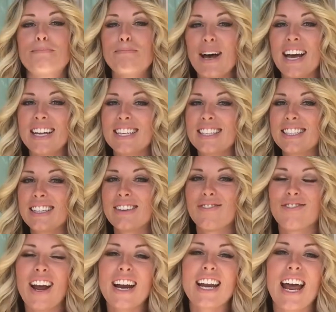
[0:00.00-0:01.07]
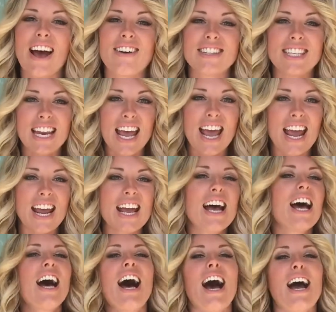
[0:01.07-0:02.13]
But now today
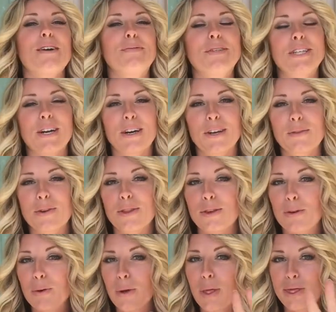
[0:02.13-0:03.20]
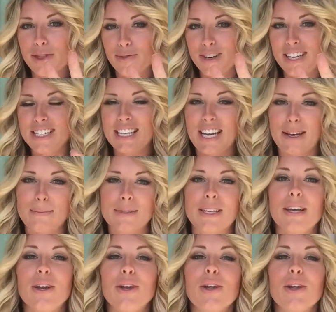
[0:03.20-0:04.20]
I'm sharing with you three tips.